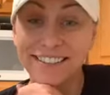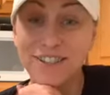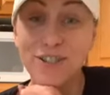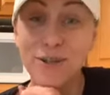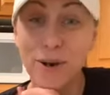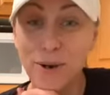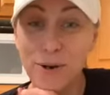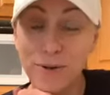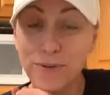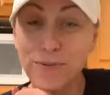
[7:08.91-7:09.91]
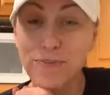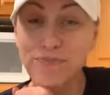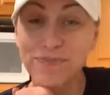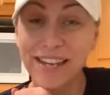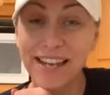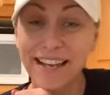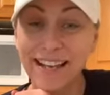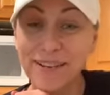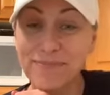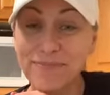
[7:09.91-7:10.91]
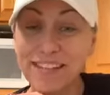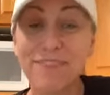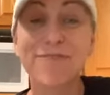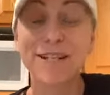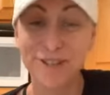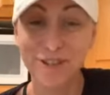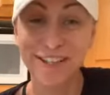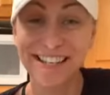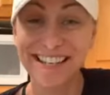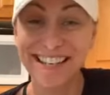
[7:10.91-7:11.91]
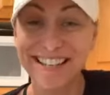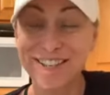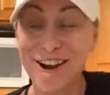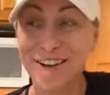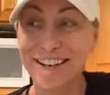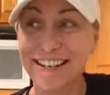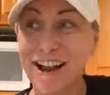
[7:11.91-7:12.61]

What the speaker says: So originally they started,